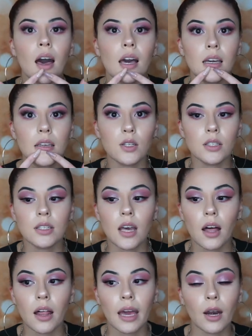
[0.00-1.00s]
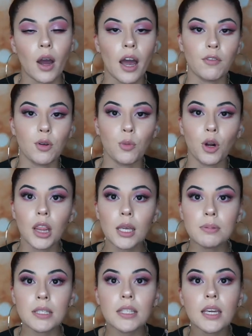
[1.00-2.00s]
Like you could tell I don't have no more
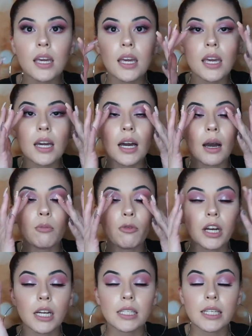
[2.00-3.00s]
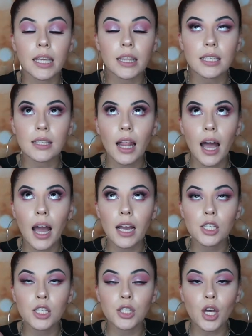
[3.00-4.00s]
lipstick. I'm ready to take these
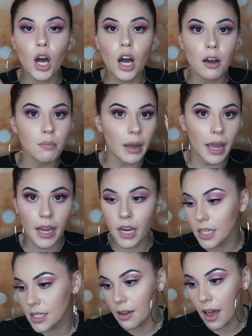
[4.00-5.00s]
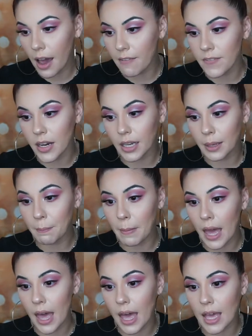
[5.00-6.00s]
lashes off. My hair's a hot fucking
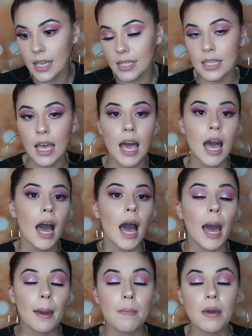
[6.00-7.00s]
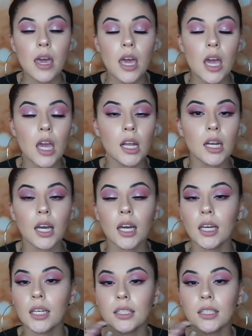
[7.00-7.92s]
mess. I've been